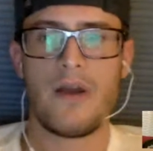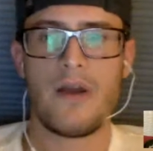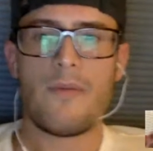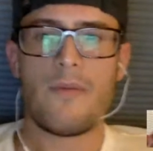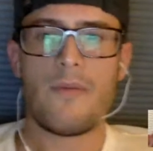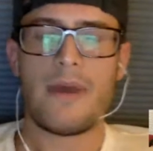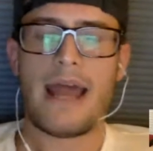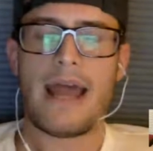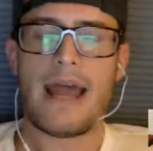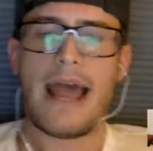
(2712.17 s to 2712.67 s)

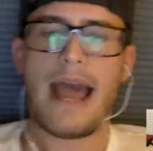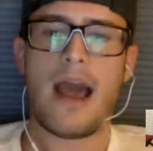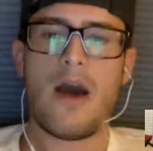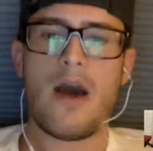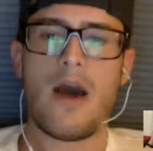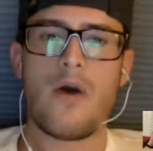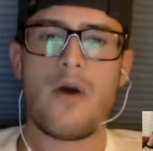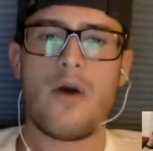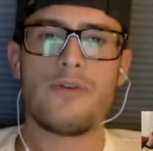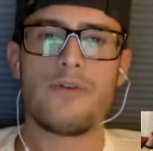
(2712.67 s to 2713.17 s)
But
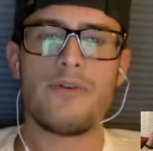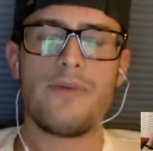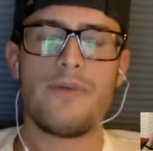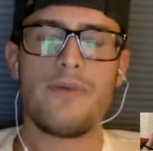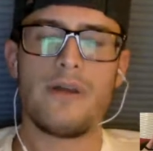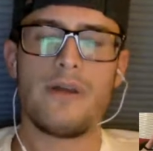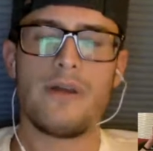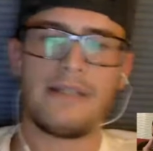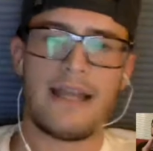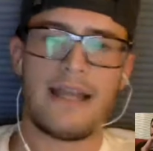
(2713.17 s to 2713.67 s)
how
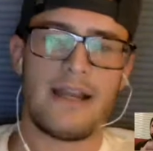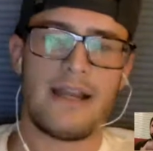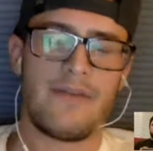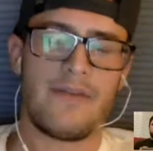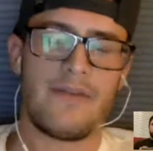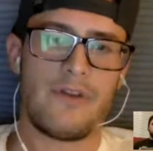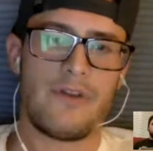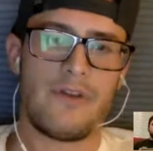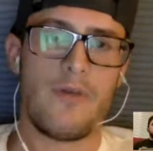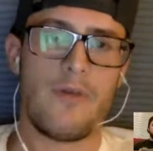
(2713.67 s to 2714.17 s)
debilitating for
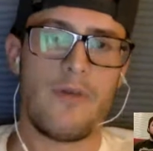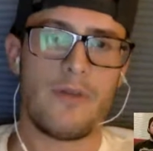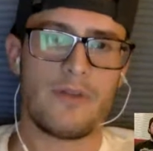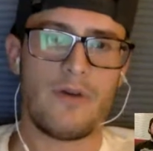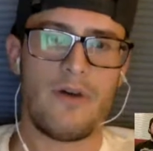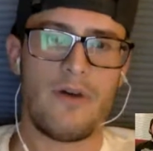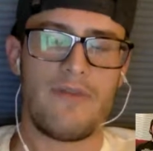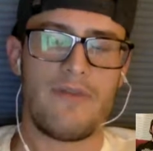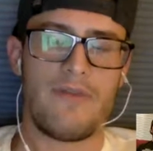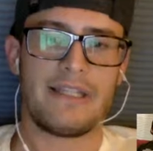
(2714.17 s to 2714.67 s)
the Ole Miss
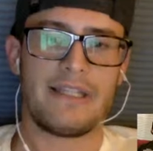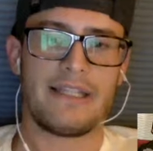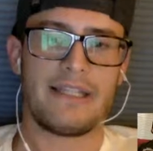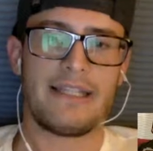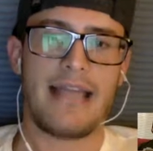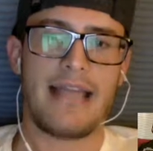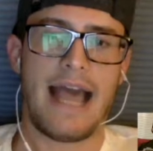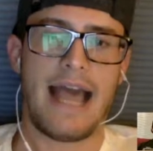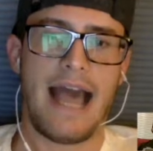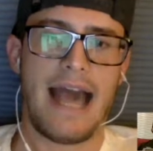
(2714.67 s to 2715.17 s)
offense is
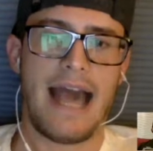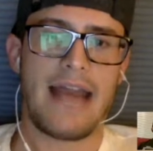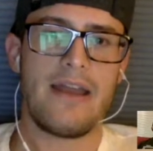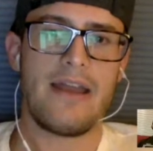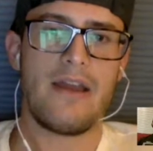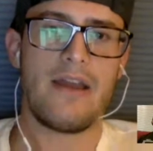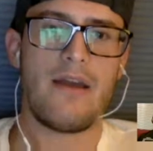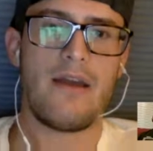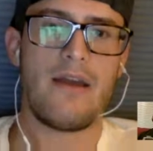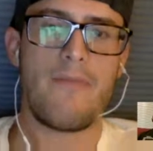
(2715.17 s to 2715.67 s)
that
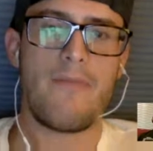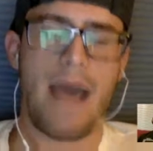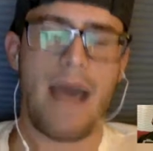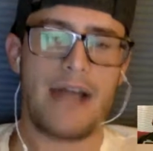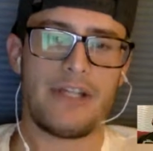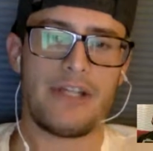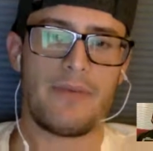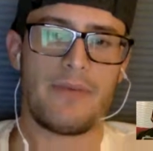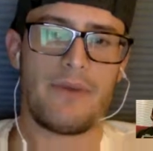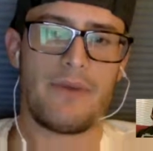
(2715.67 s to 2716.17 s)

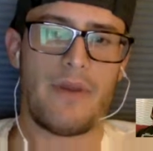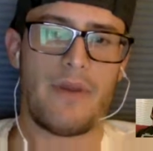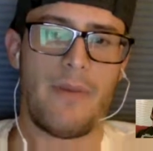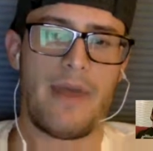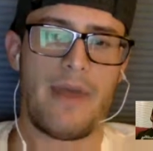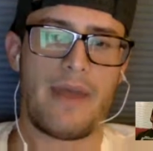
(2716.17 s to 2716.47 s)
matchup going to be?